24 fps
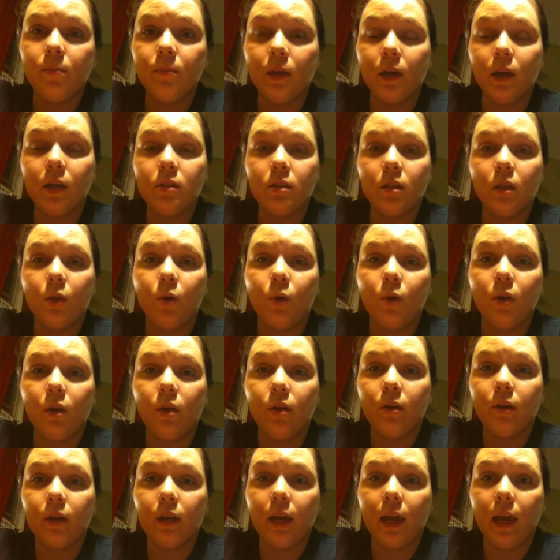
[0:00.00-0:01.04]
because of the whole
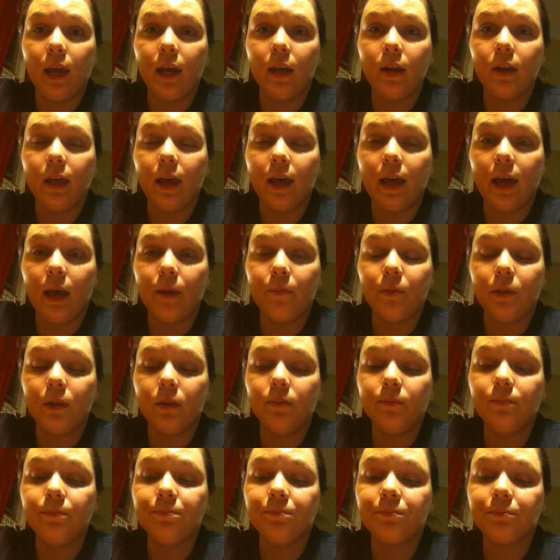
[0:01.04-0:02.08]
hurricane that
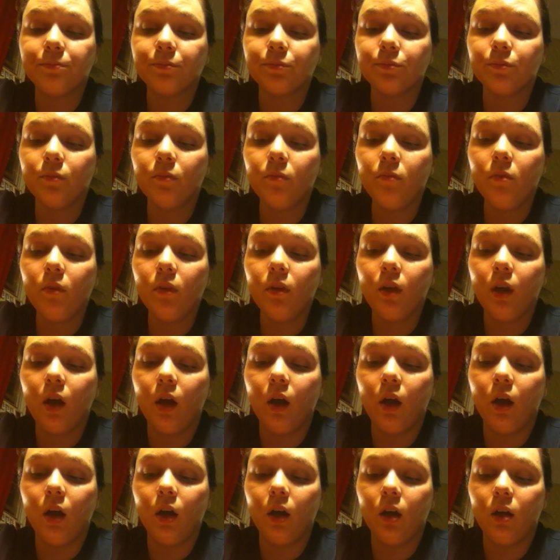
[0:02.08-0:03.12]
happened.
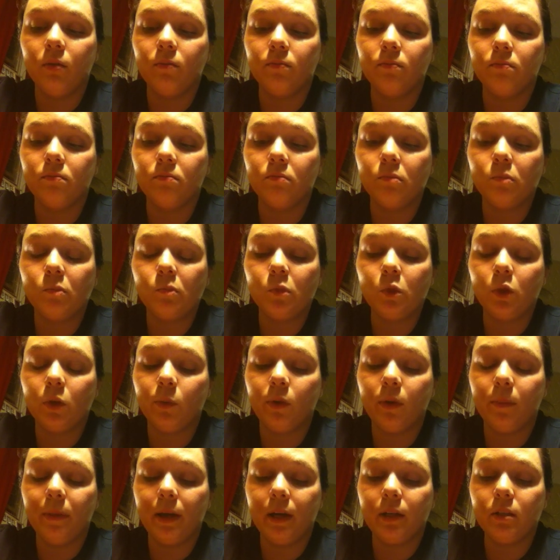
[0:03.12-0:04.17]
So I
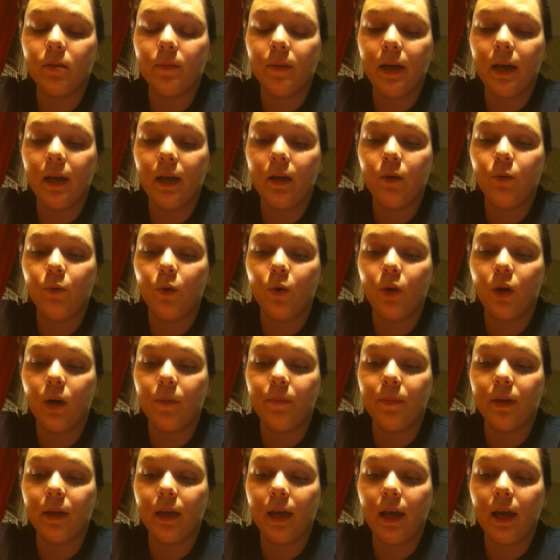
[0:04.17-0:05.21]
went back to bed, woke up
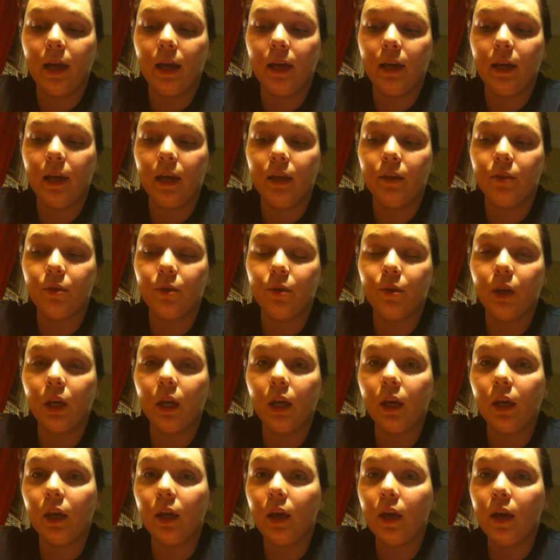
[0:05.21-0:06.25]
again,
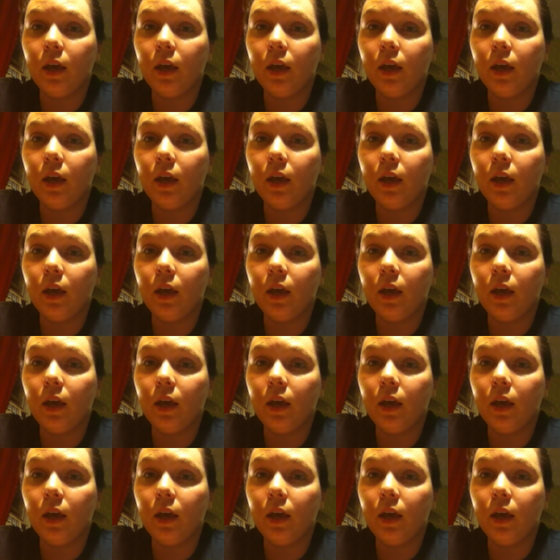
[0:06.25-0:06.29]
8:30,